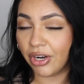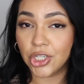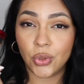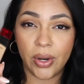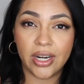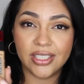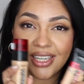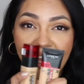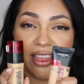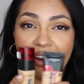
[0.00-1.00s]
Fresh Wear
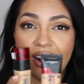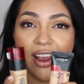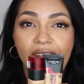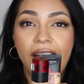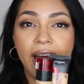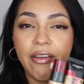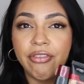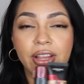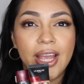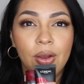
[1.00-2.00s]
together, I
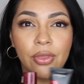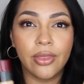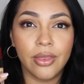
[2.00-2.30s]
feel like